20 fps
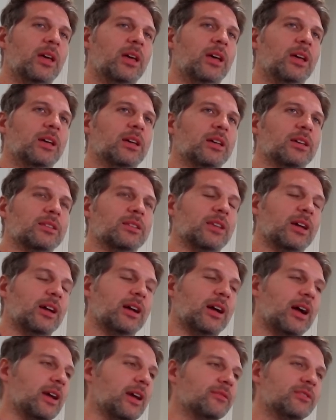Because
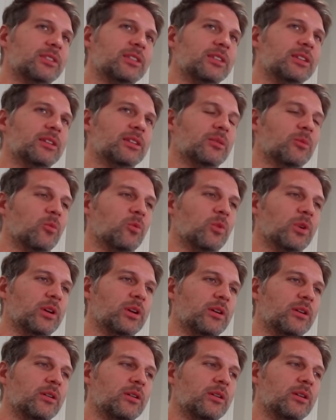I've seen it
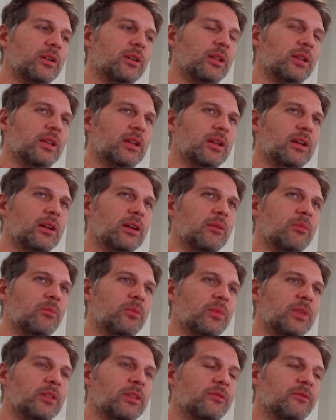where
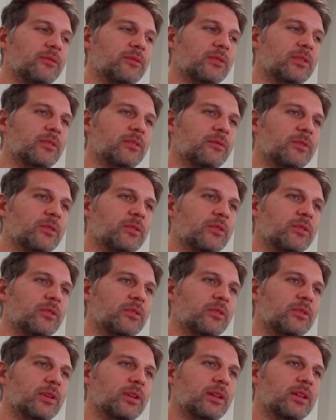
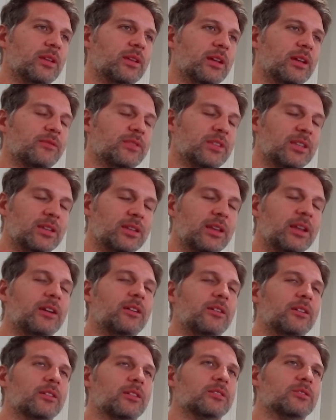I've seen
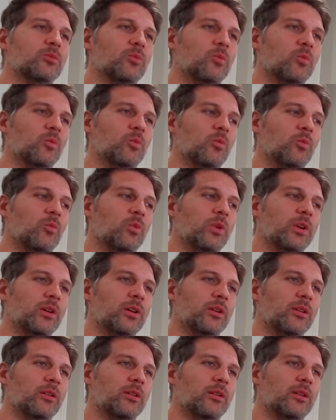areas
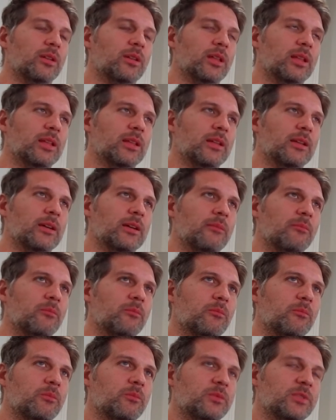where
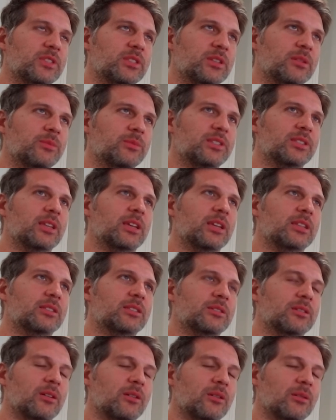some states
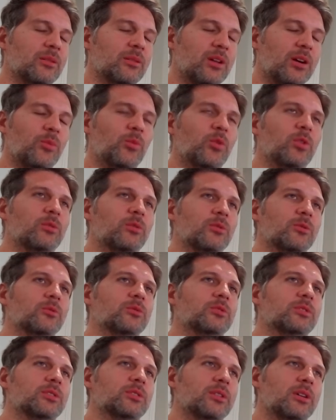are a lot more
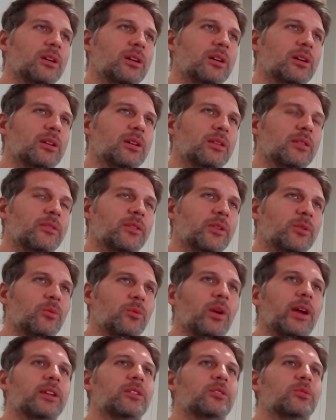loose on the
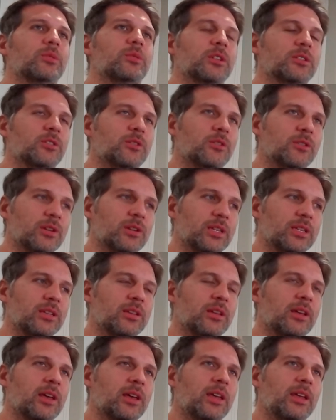right to an attorney
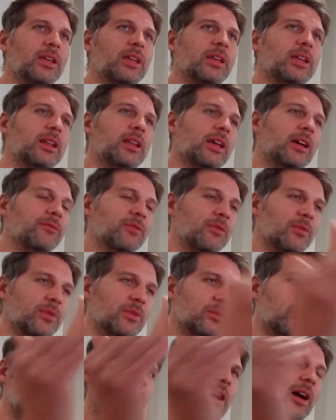and have a little
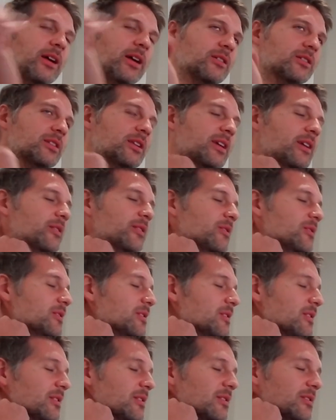bit higher standards
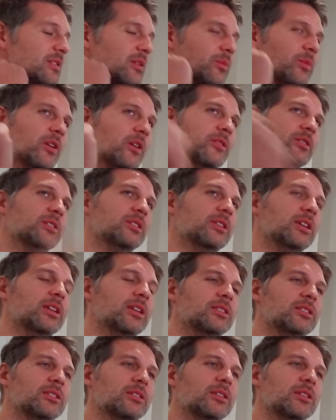than some other states